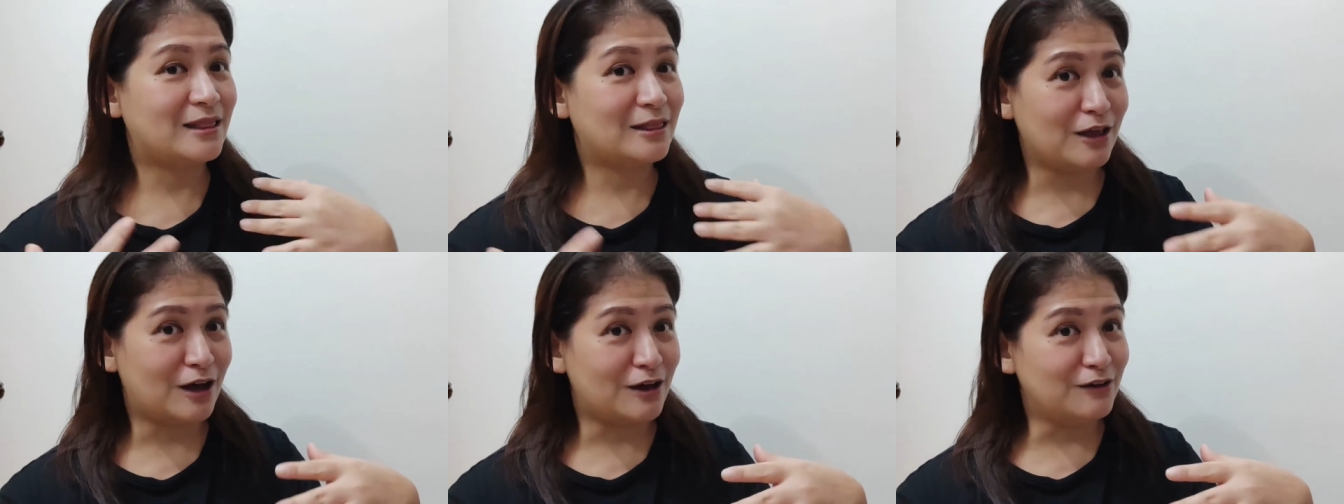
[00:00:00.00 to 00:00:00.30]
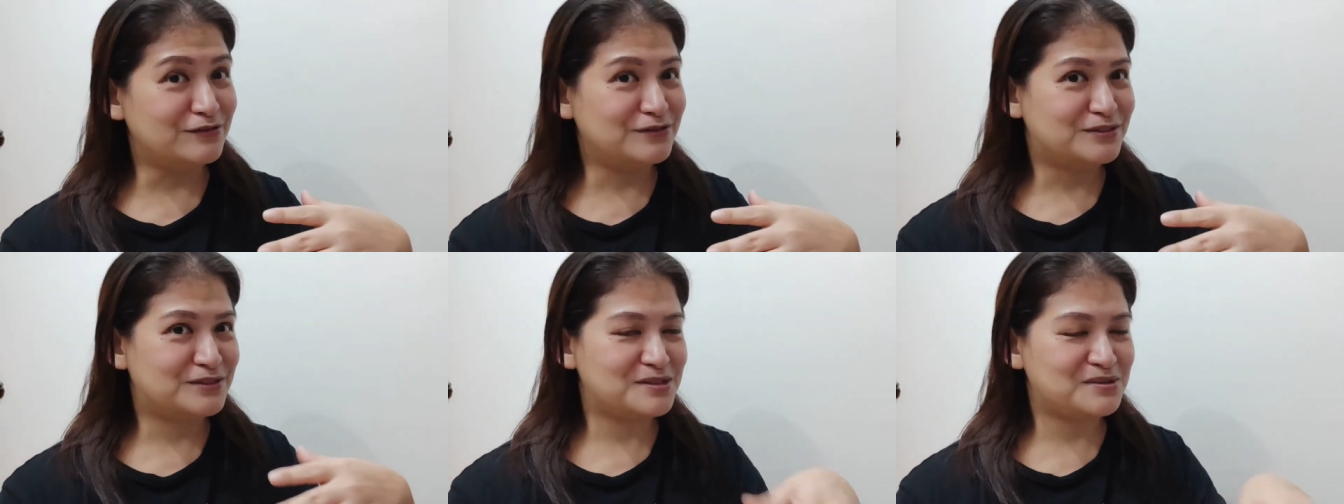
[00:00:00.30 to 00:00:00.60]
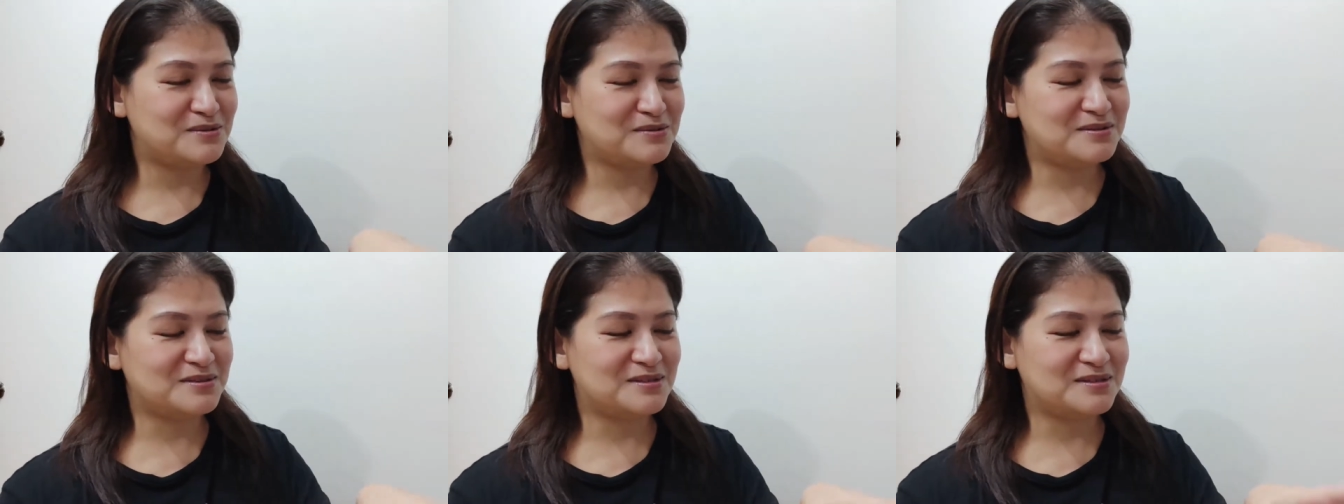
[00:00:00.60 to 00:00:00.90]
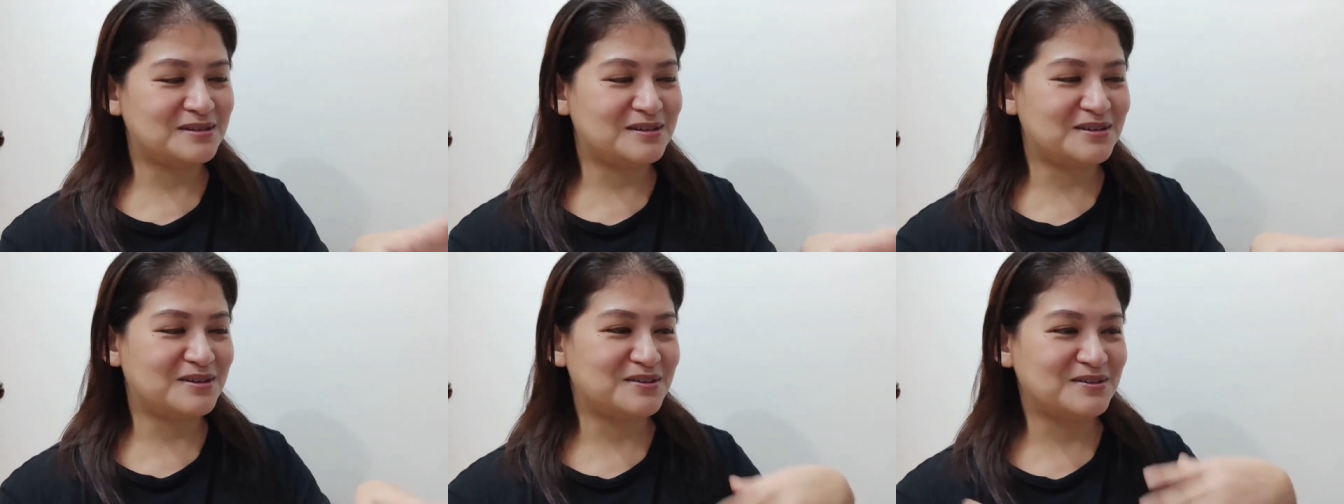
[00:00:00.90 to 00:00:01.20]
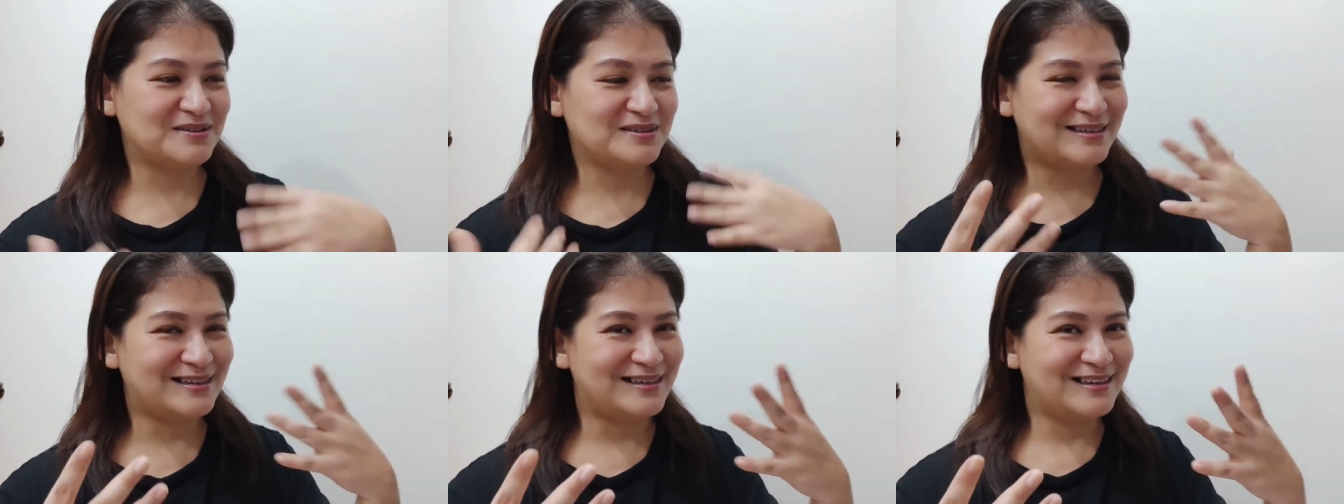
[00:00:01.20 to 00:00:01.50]
I'd love to, to, you
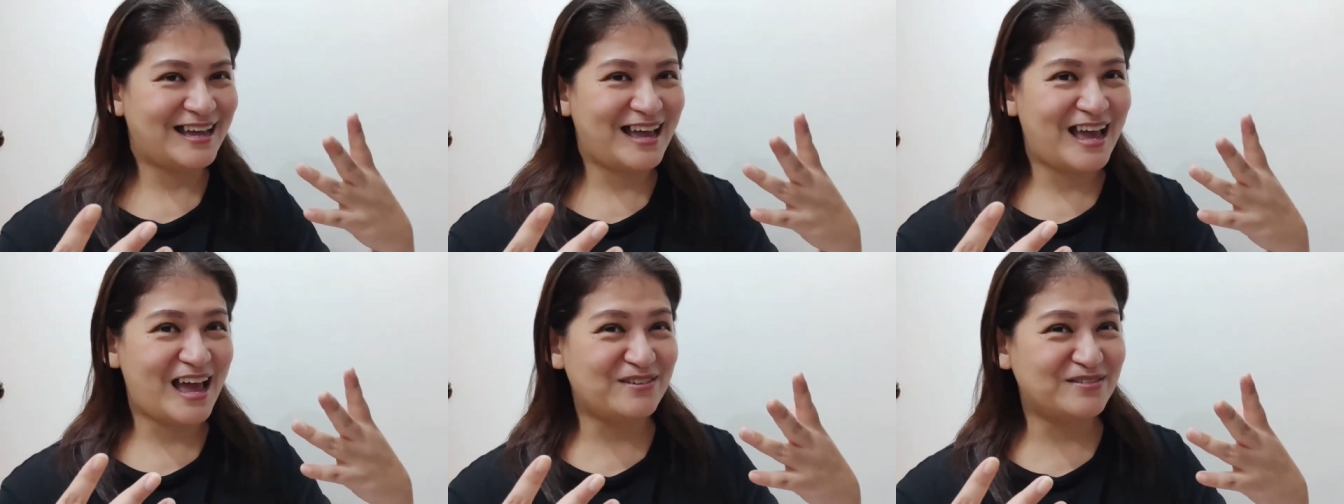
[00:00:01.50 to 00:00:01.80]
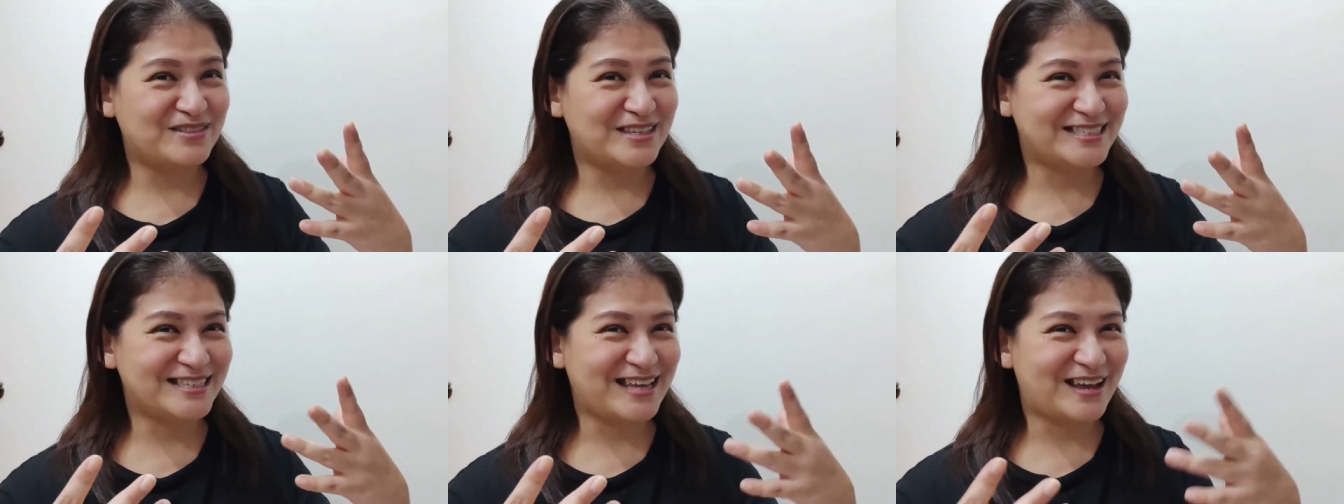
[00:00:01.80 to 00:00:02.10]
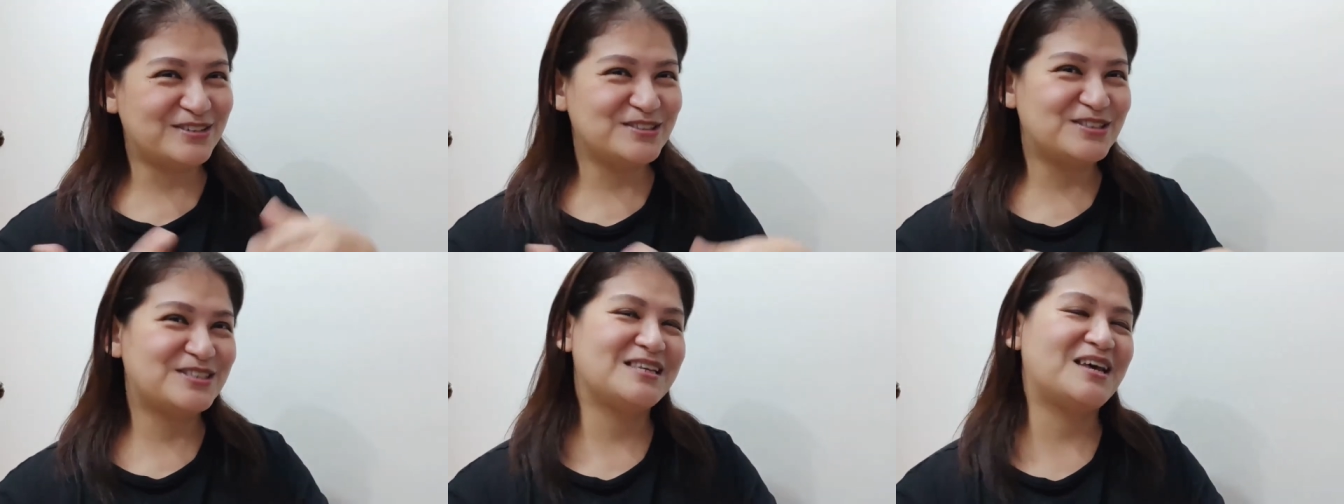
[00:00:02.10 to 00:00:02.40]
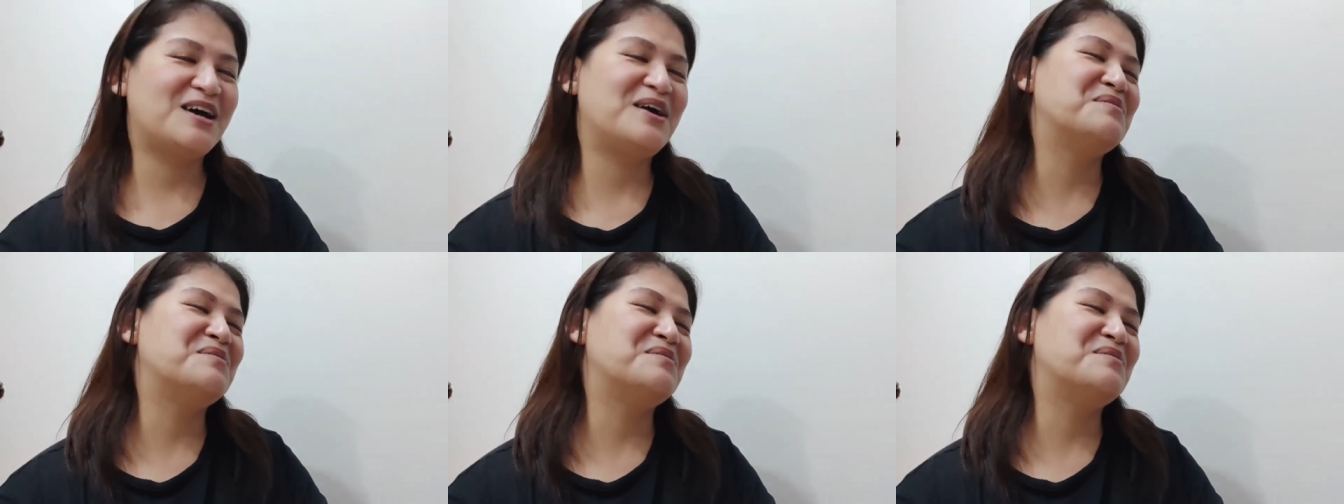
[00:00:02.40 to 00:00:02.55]
know, have discounts.